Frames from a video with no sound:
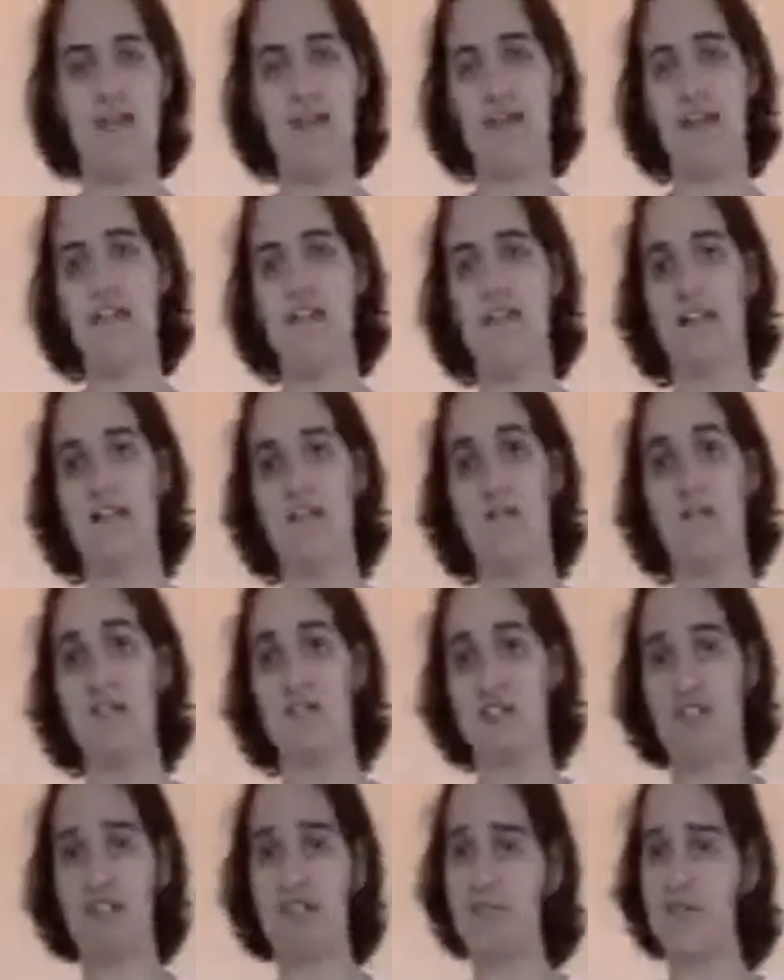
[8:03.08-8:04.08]
And then once
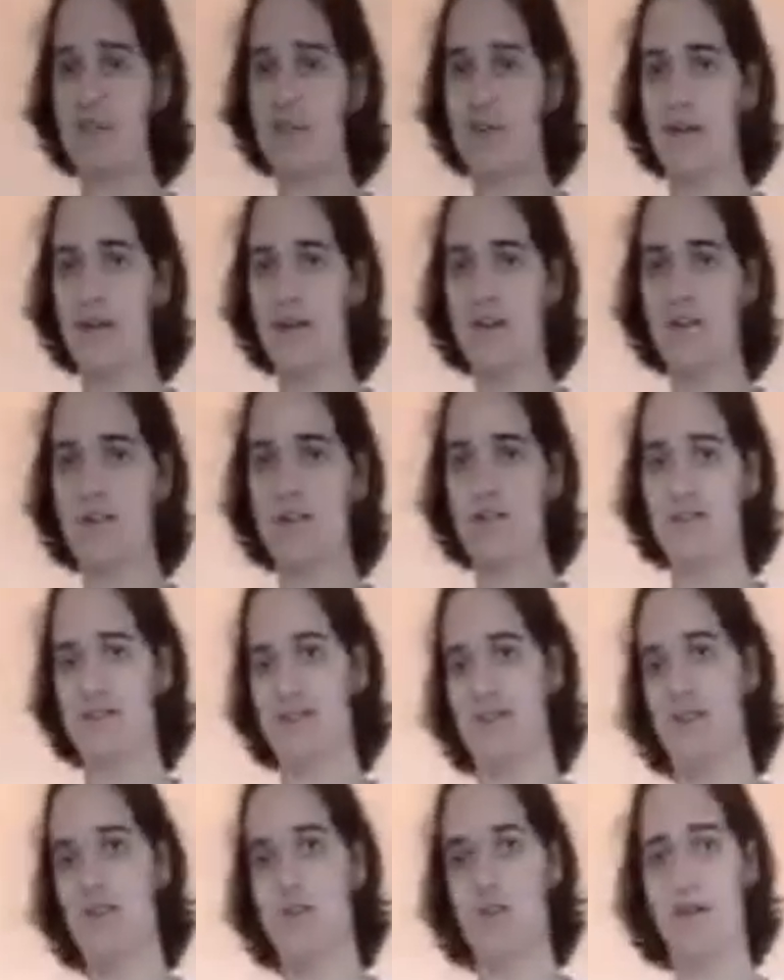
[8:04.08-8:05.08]
you get 4 done,
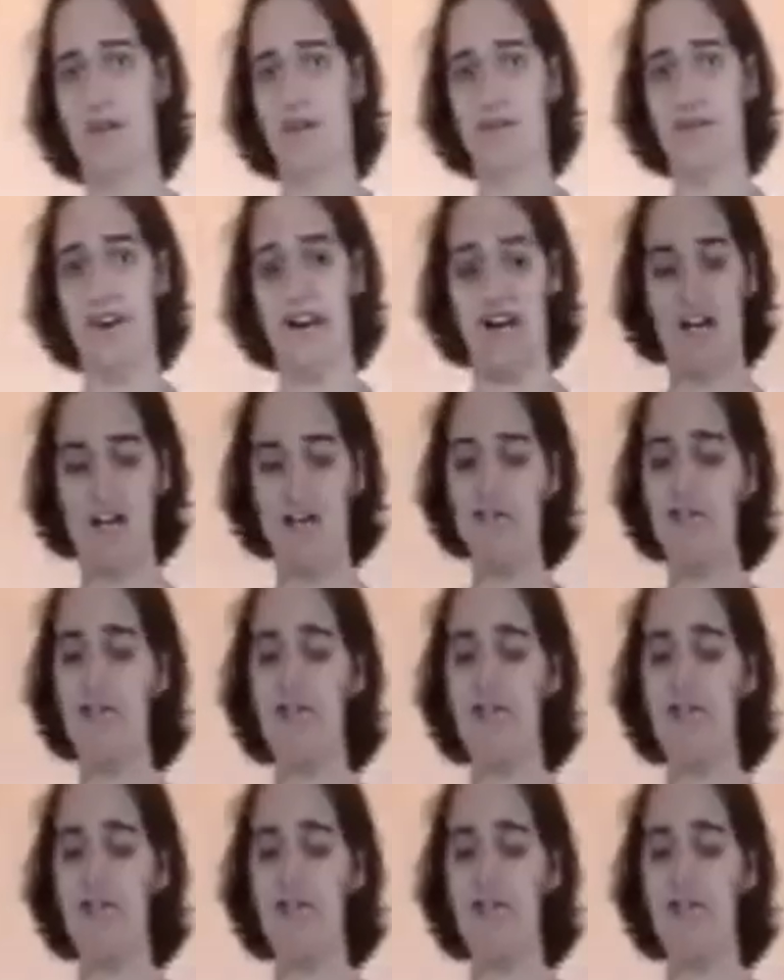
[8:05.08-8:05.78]
you go to 5.